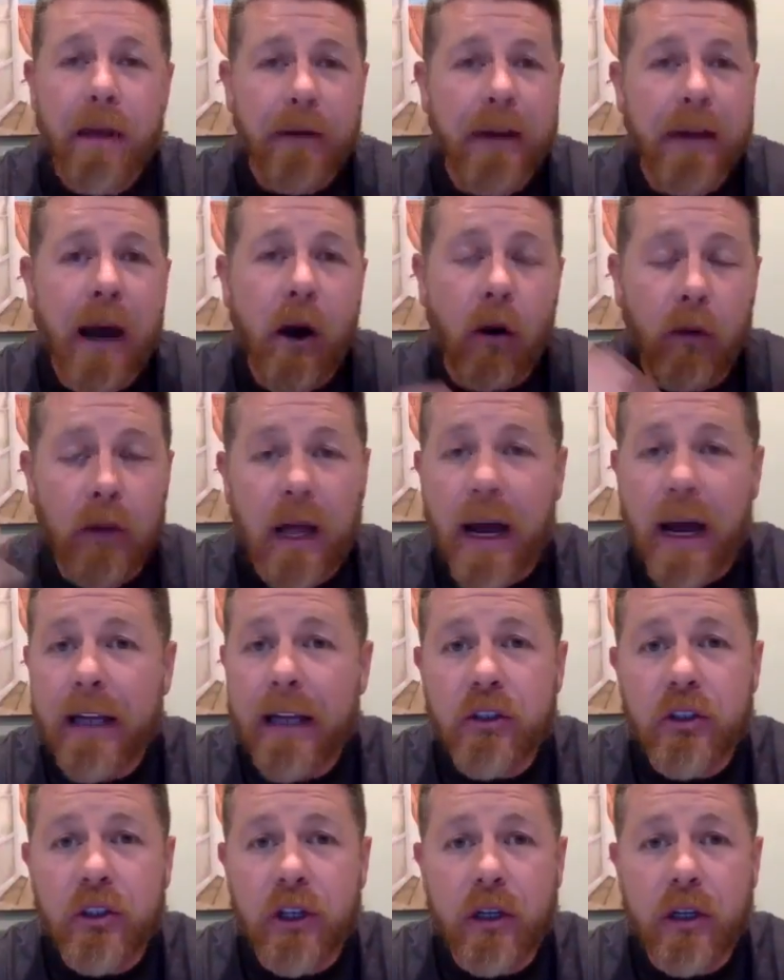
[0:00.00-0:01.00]
Now,
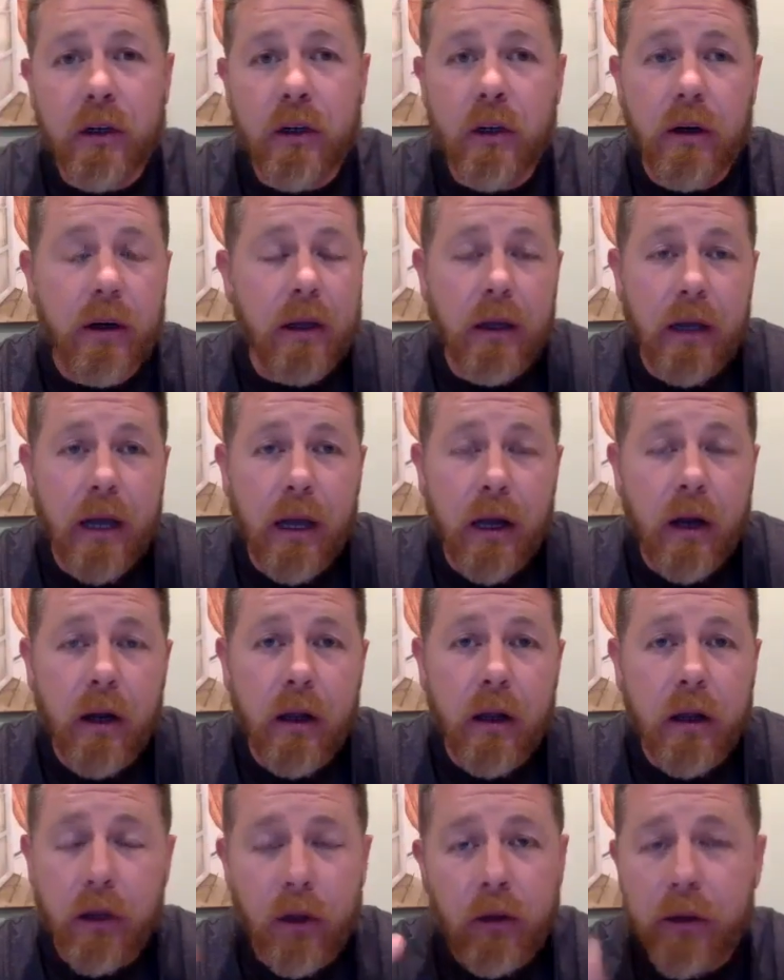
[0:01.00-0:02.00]
Lionshare,
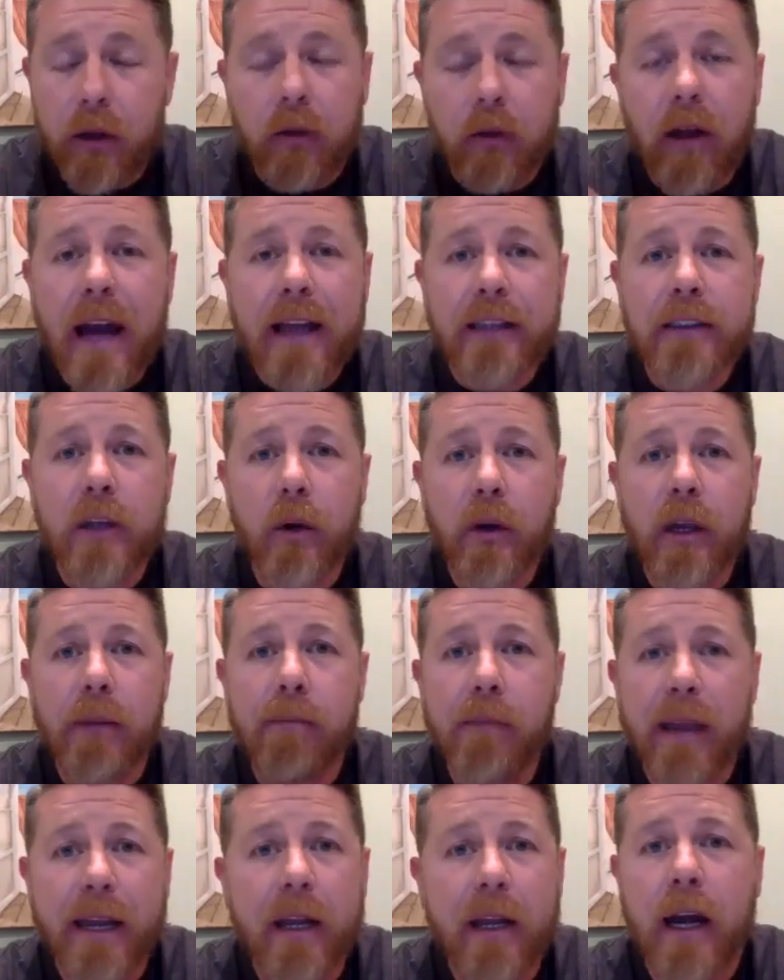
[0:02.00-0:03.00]
the Lion
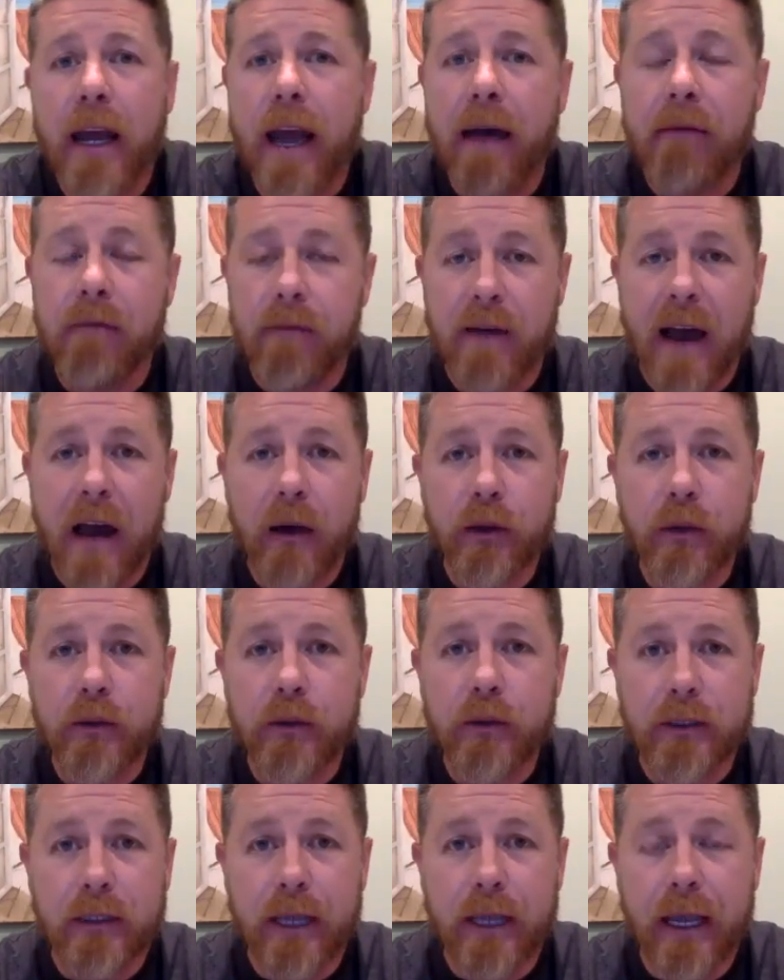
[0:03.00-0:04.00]
token may not have value
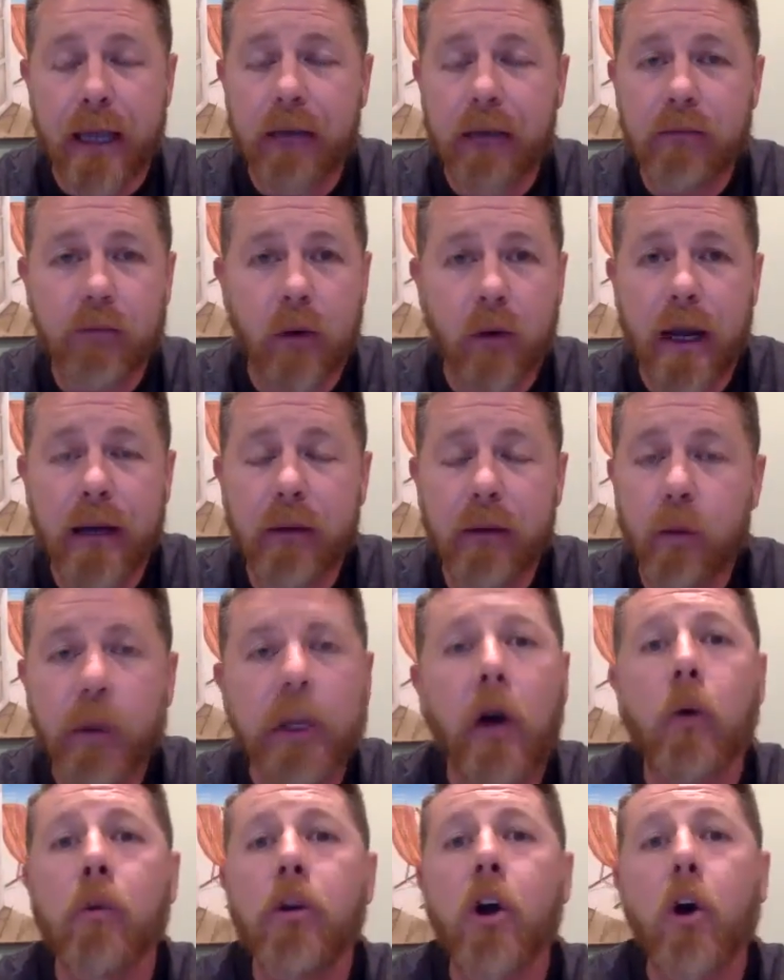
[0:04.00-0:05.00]
today, right? We
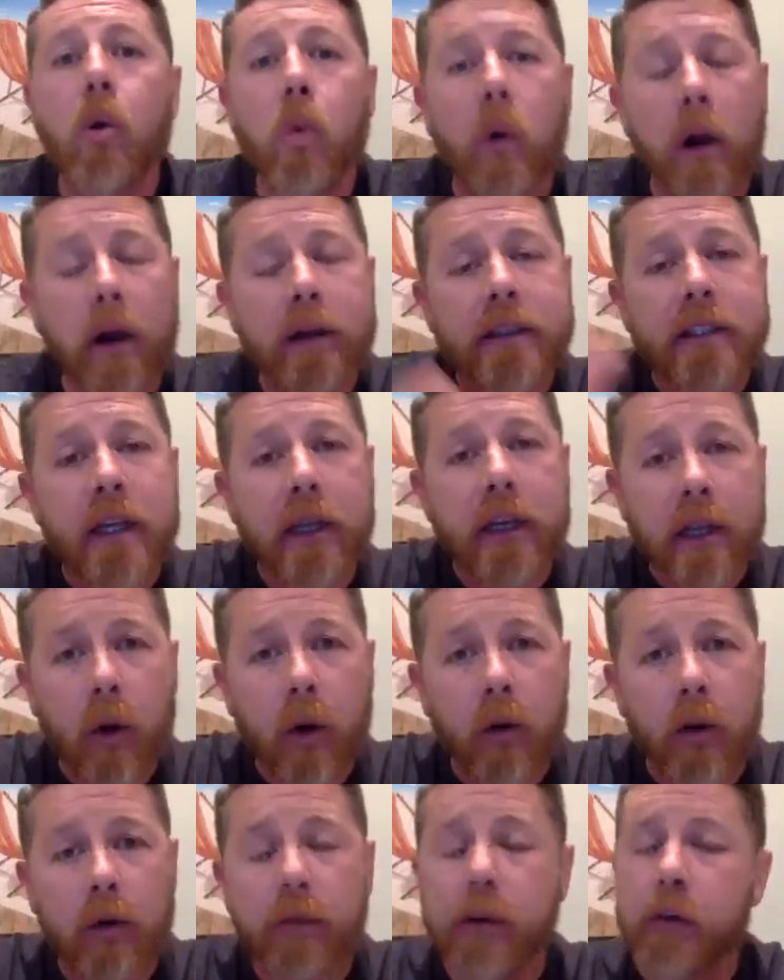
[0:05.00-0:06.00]
don't know where it's going to
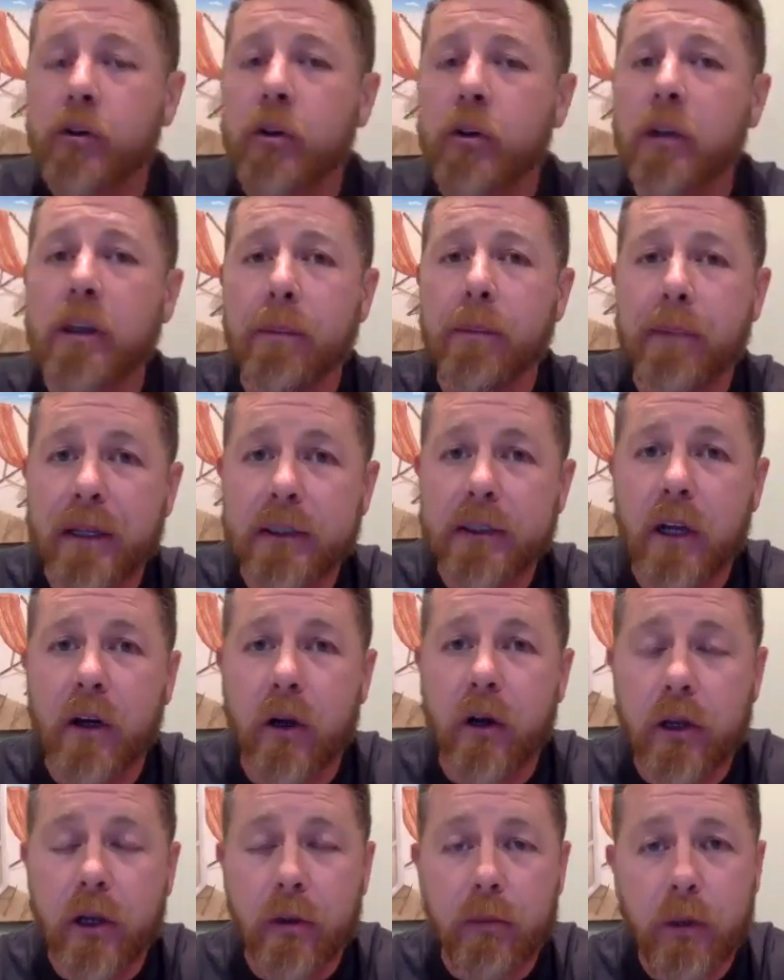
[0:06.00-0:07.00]
go in the future. It depends on
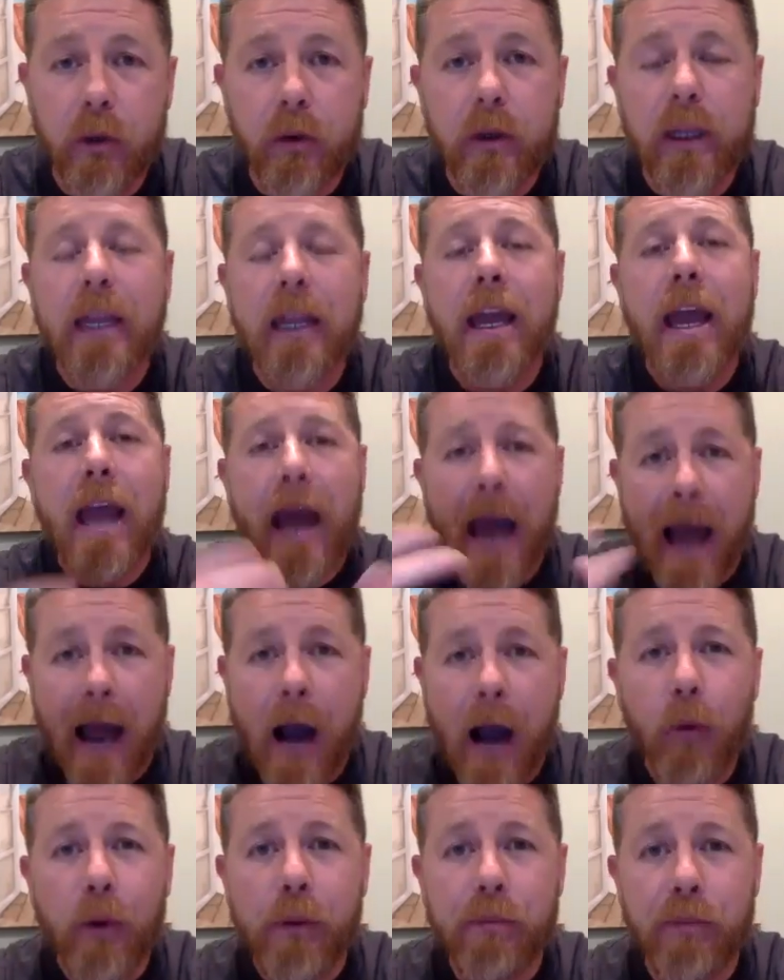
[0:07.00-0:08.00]
our community,
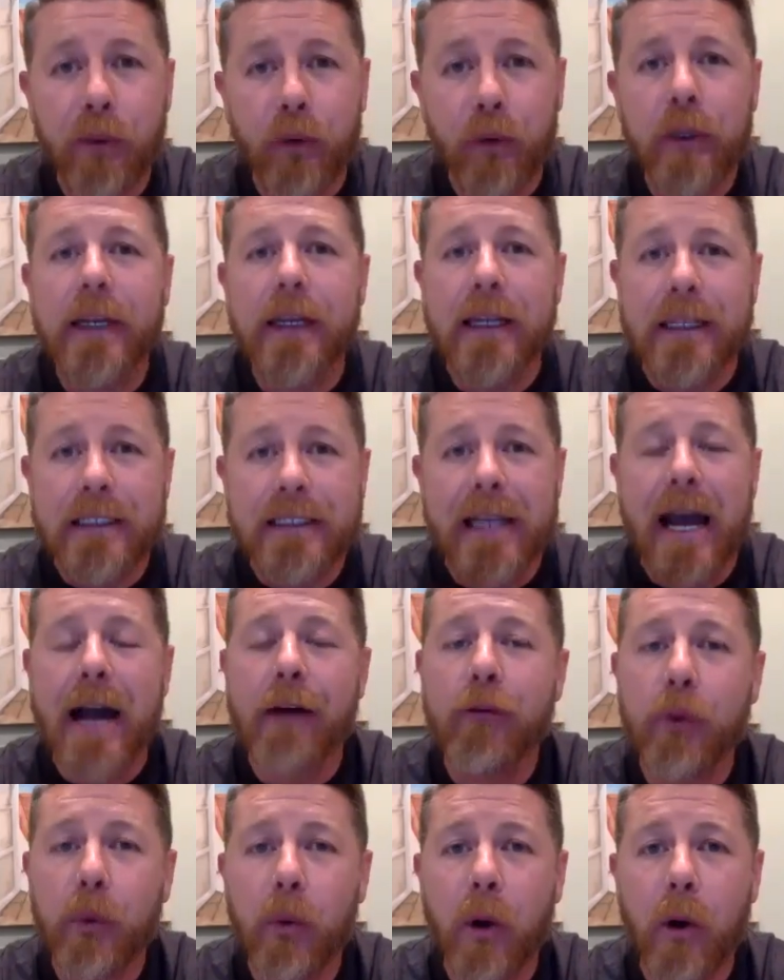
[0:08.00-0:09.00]
how we build it,
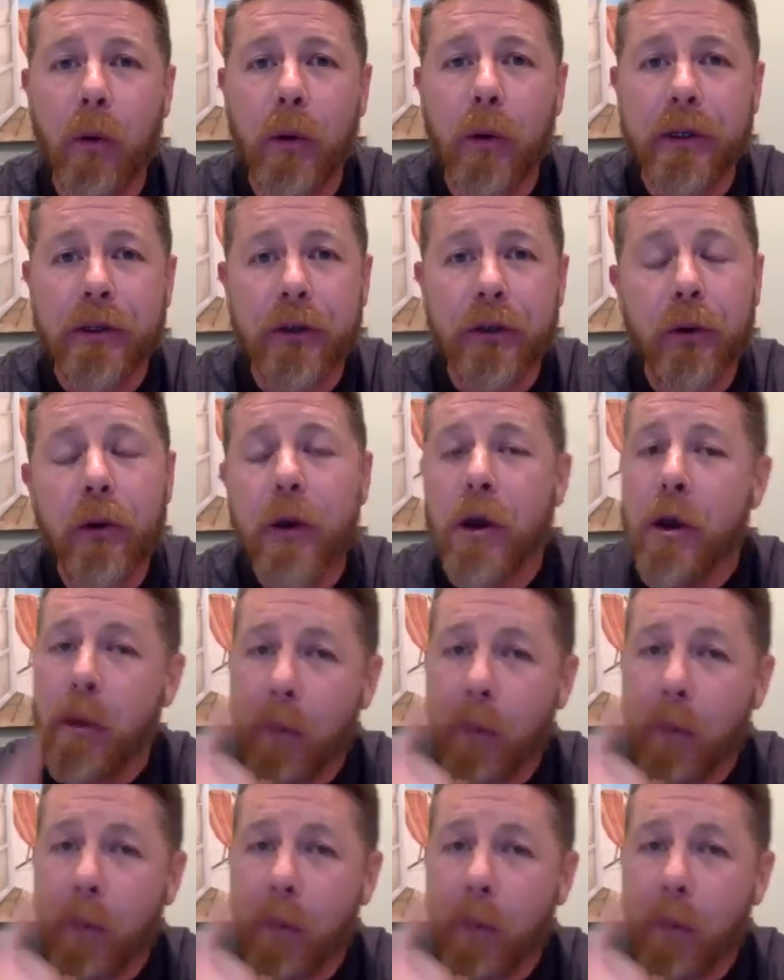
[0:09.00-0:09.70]
exactly what we do.